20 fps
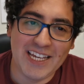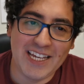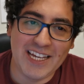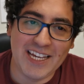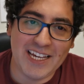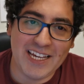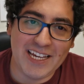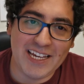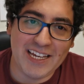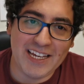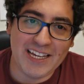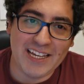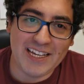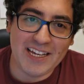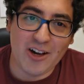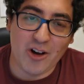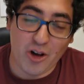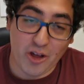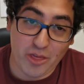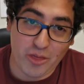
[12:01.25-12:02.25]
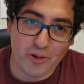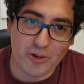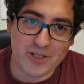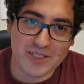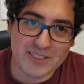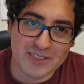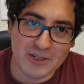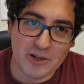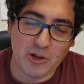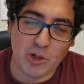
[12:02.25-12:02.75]
uh,
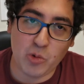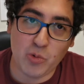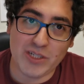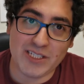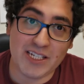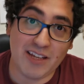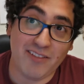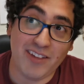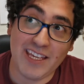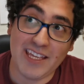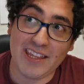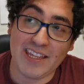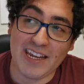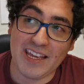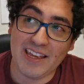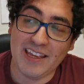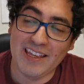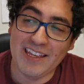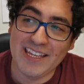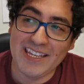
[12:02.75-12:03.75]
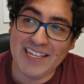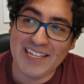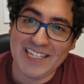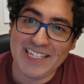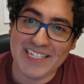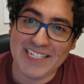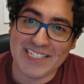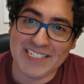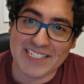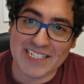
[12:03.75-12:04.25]
authors. You know, Luis Saavedra
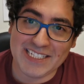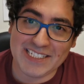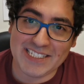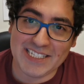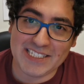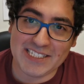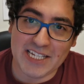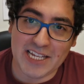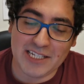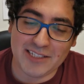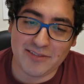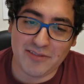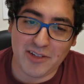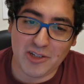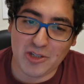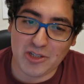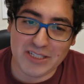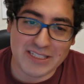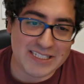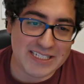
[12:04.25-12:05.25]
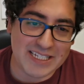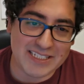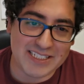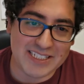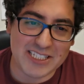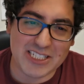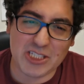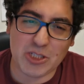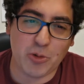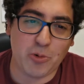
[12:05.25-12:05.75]
he says that science fiction is a
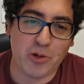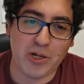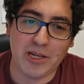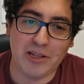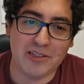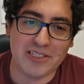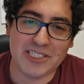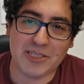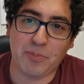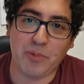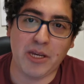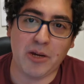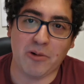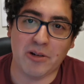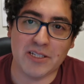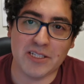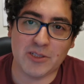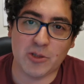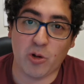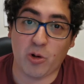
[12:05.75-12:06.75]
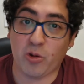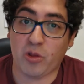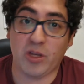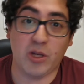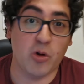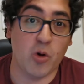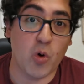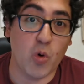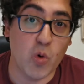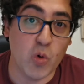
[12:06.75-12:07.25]
sensorial experience, or
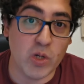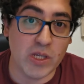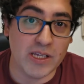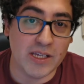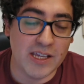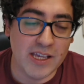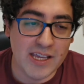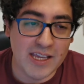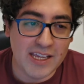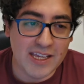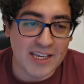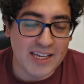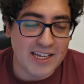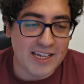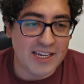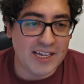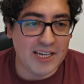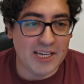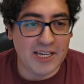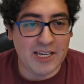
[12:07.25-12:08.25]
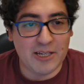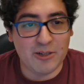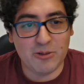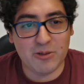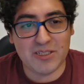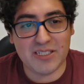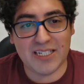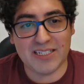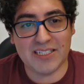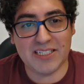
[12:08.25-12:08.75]
Rodrigo Juri, uh,
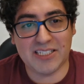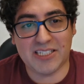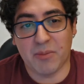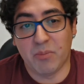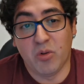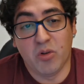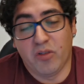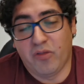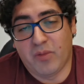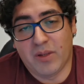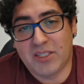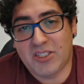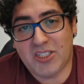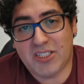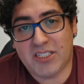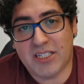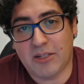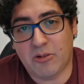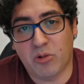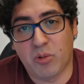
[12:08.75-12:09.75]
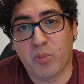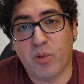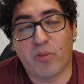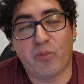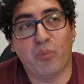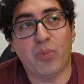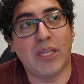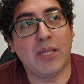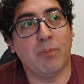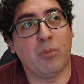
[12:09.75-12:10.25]
who says it's a movement, just a group
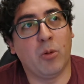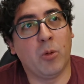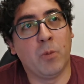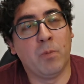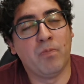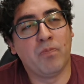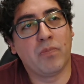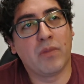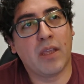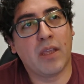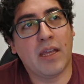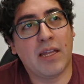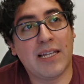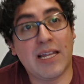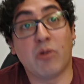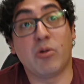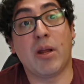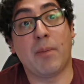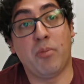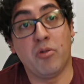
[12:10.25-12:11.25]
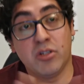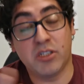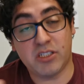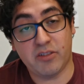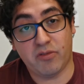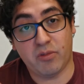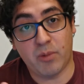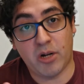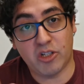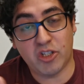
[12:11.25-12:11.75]
of people. Laura Ponce
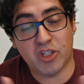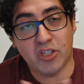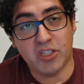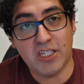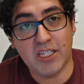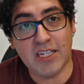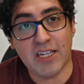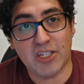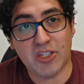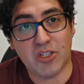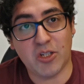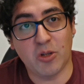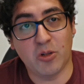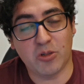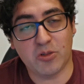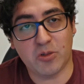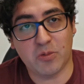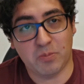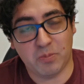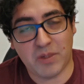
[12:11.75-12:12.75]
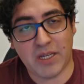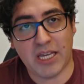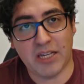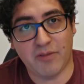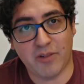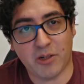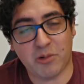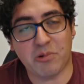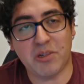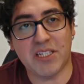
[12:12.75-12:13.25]
from Argentina, she also kind
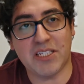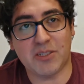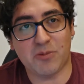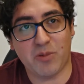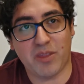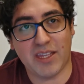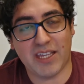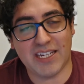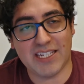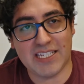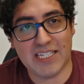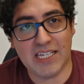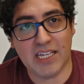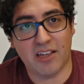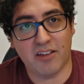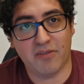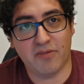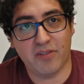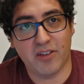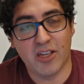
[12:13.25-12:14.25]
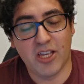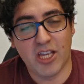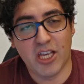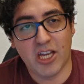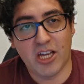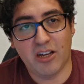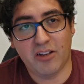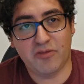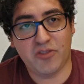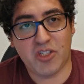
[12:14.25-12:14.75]
of agrees with that idea of,
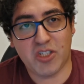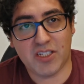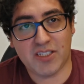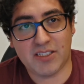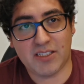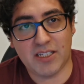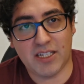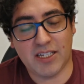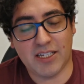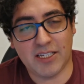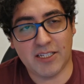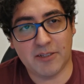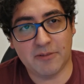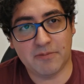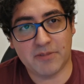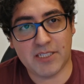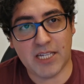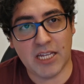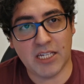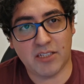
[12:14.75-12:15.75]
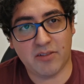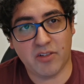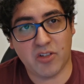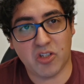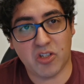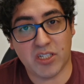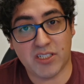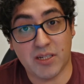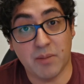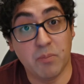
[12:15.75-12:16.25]
of just uh, science
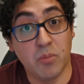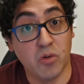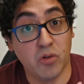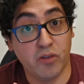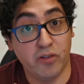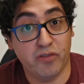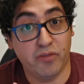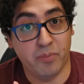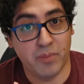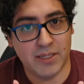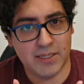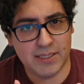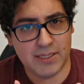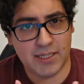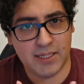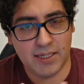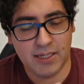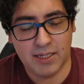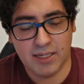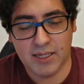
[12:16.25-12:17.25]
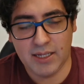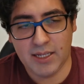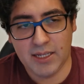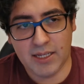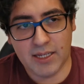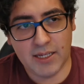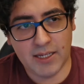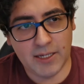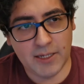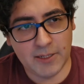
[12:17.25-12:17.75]
fiction as a movement
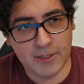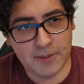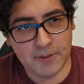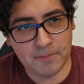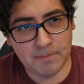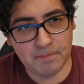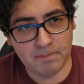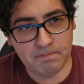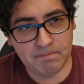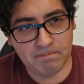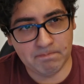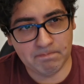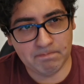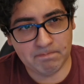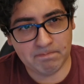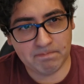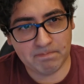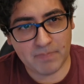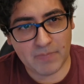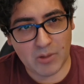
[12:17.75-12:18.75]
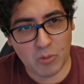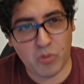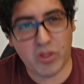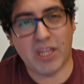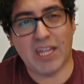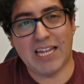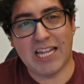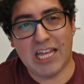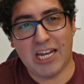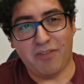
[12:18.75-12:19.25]
um,
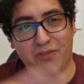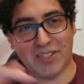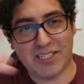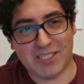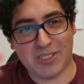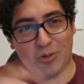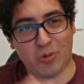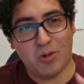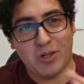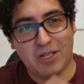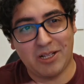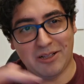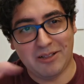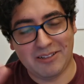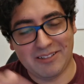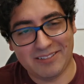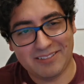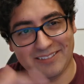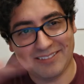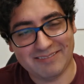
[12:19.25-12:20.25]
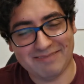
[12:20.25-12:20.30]
with a lot of historical